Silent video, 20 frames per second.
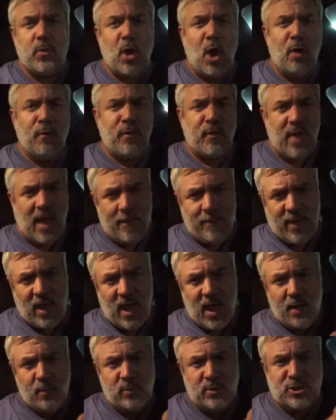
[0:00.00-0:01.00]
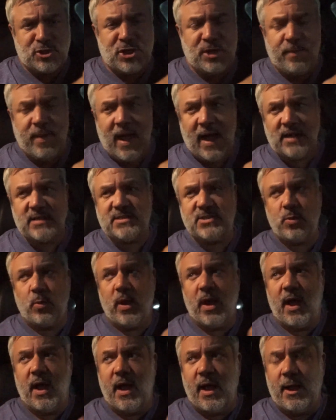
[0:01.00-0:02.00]
over that bed when she passed
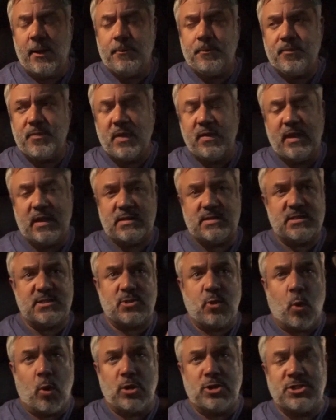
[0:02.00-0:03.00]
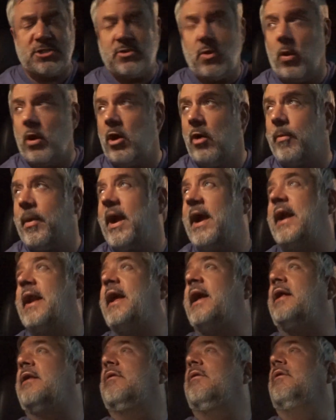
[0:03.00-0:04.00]
away, that this gorgeous oil
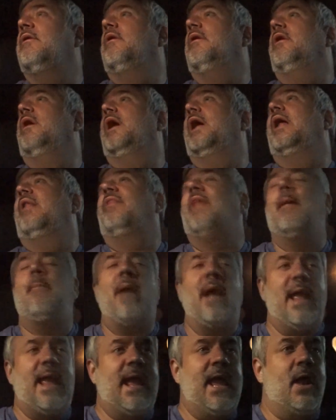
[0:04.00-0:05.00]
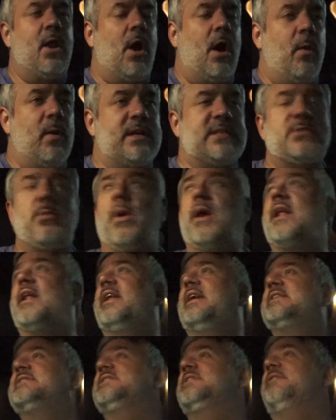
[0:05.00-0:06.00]
painting that my aunt always
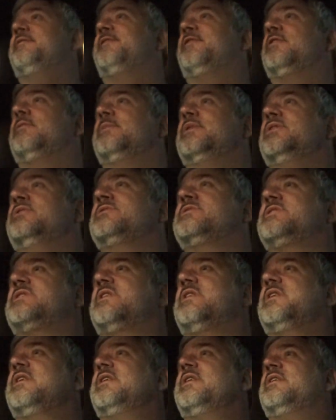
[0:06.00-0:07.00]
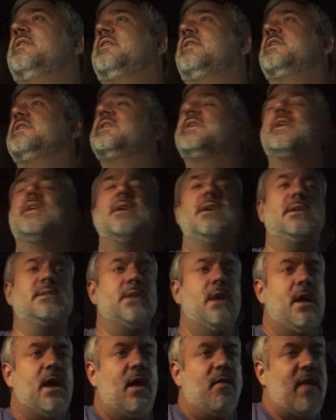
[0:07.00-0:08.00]
wanted. Is it a full moon tonight? I think it is.
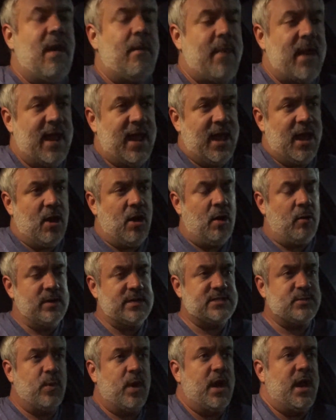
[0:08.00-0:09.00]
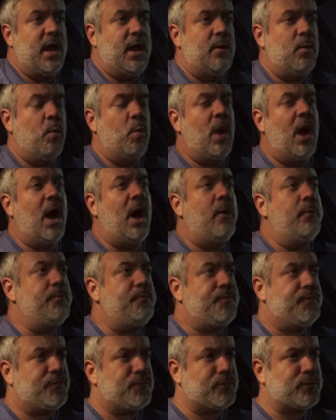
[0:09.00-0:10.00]
That my aunt always wanted. Well,
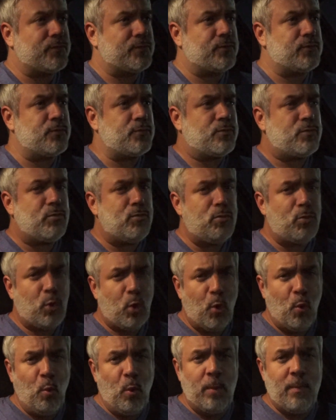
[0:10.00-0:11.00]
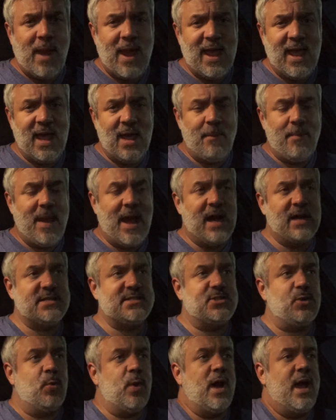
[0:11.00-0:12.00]
when my aunt
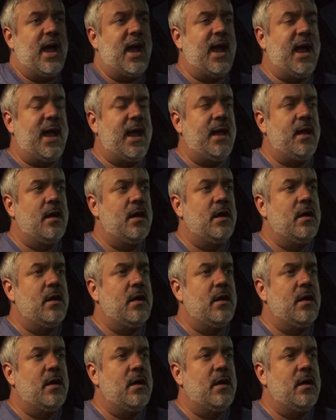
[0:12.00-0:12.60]
passed away,